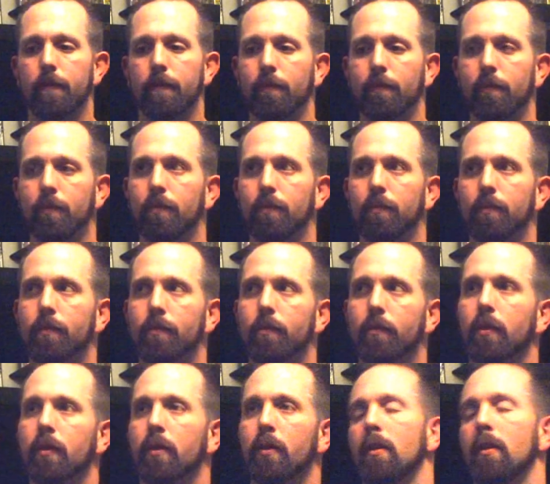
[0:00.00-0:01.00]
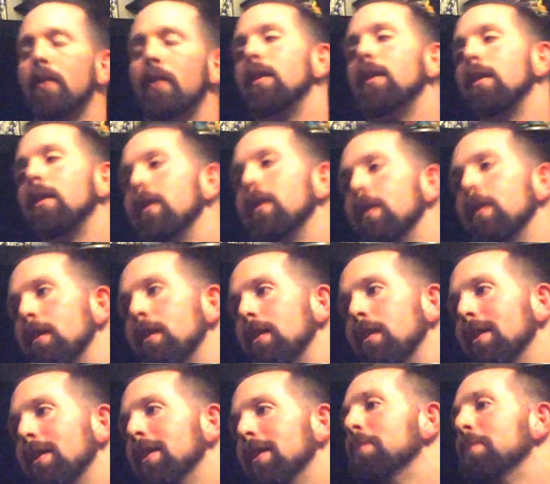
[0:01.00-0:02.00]
tough. what are you doing in
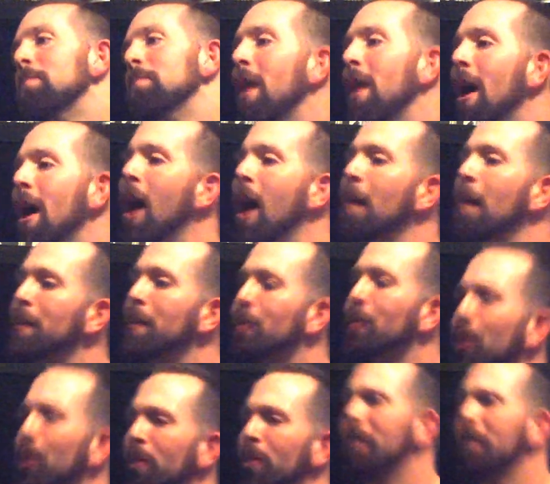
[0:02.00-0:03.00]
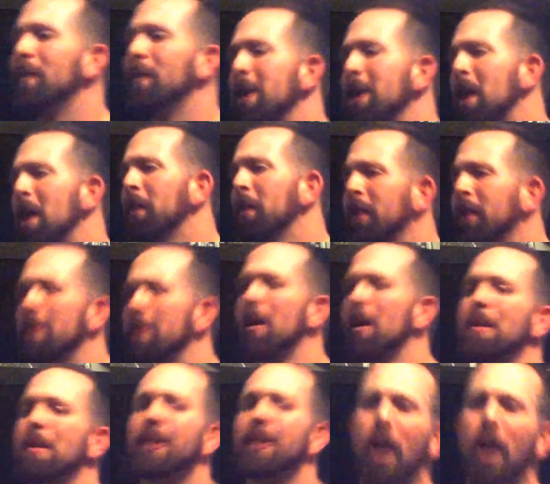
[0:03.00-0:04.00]
there? Mom, I'm shooting a video for
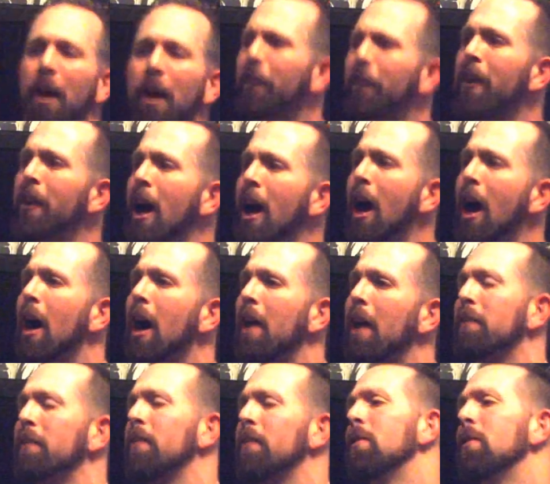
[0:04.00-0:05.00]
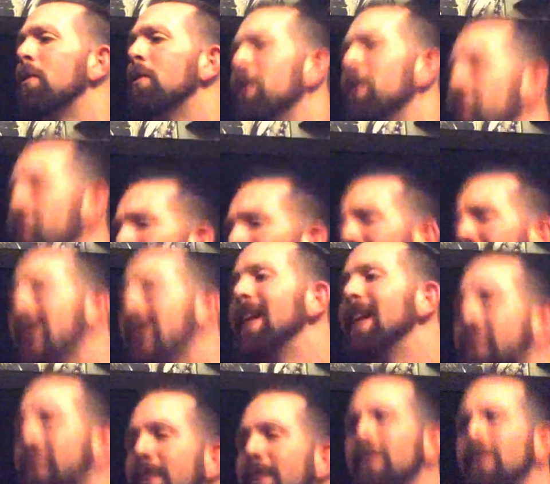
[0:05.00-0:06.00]
WWE Tough Enough. What do you
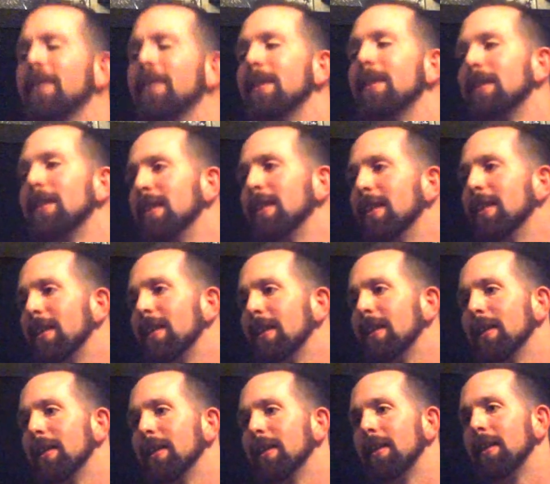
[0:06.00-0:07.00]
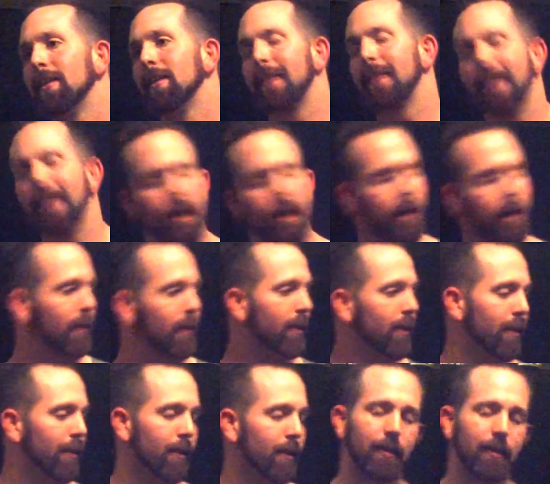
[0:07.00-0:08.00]
want? Dinner's ready. Dinner.
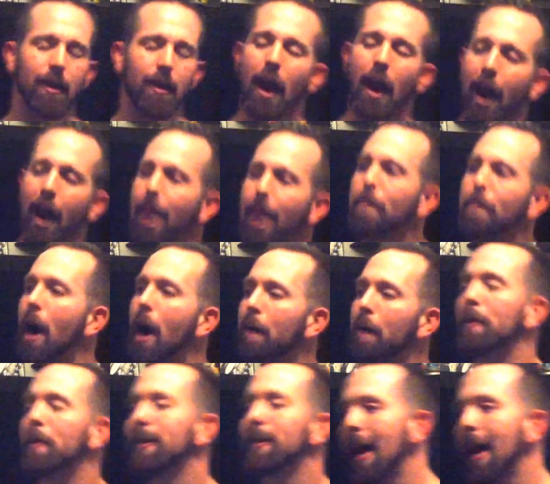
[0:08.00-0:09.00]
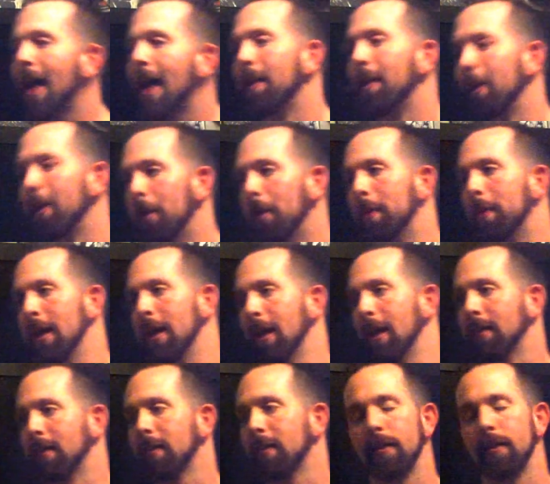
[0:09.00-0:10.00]
All right, Mom, I'll be down a little
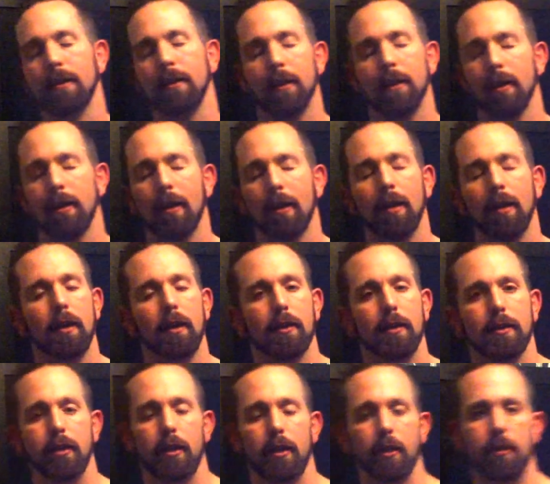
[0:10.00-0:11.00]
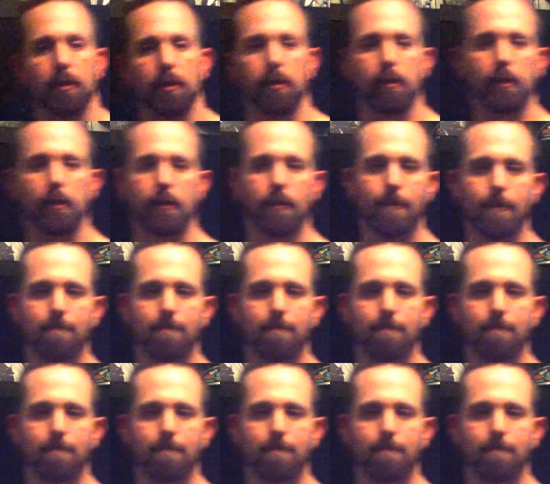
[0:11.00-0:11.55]
bit. Jeez.